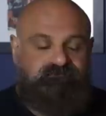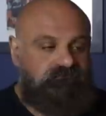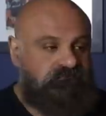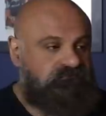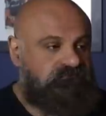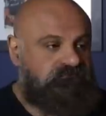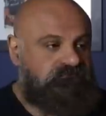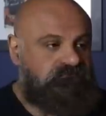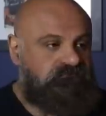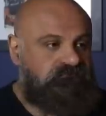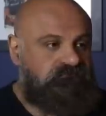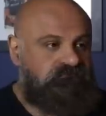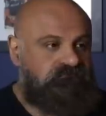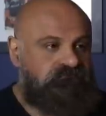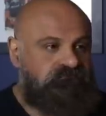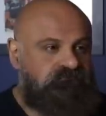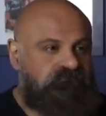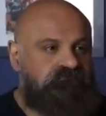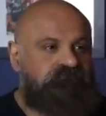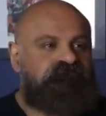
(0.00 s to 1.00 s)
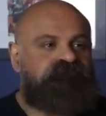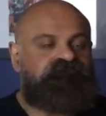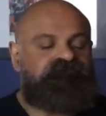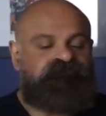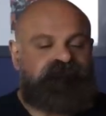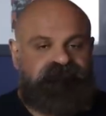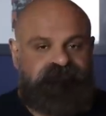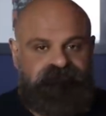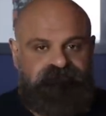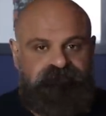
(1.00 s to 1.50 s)

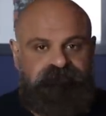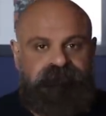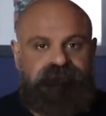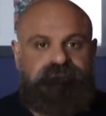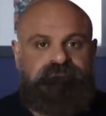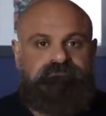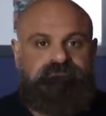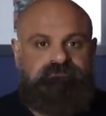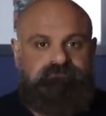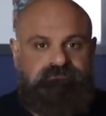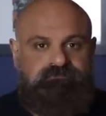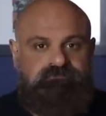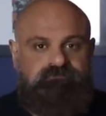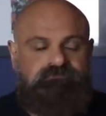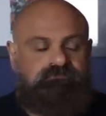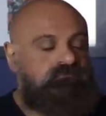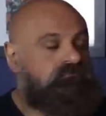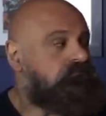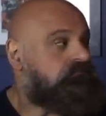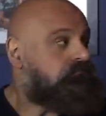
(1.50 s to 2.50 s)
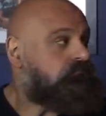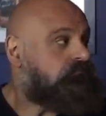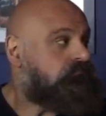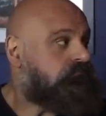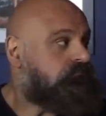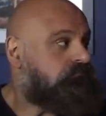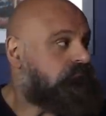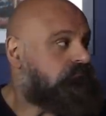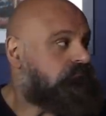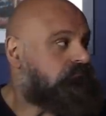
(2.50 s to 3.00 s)

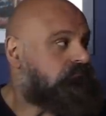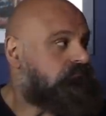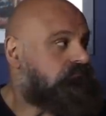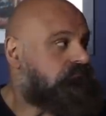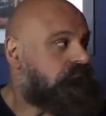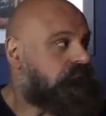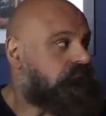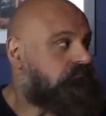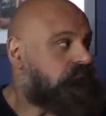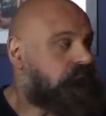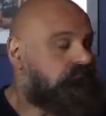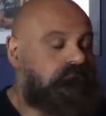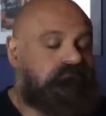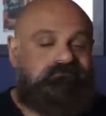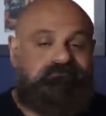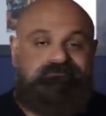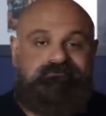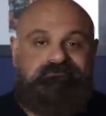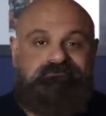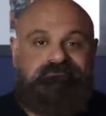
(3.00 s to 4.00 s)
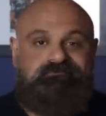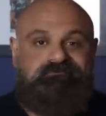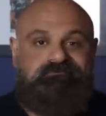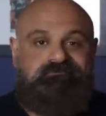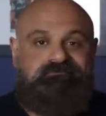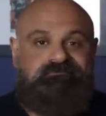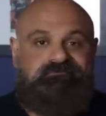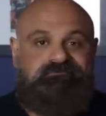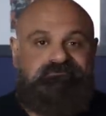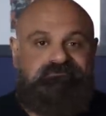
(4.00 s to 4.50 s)

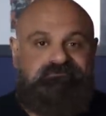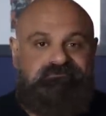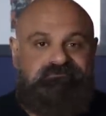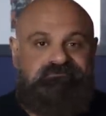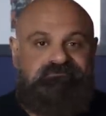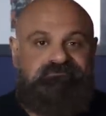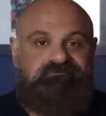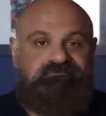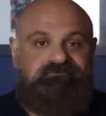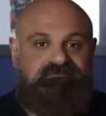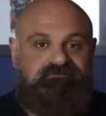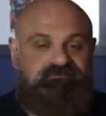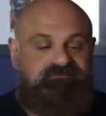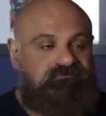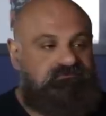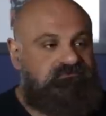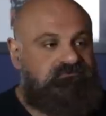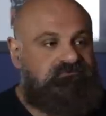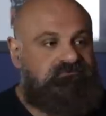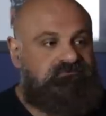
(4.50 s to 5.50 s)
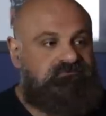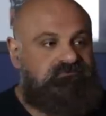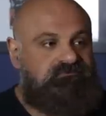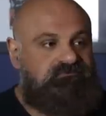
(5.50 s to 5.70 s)
The person shown says nothing.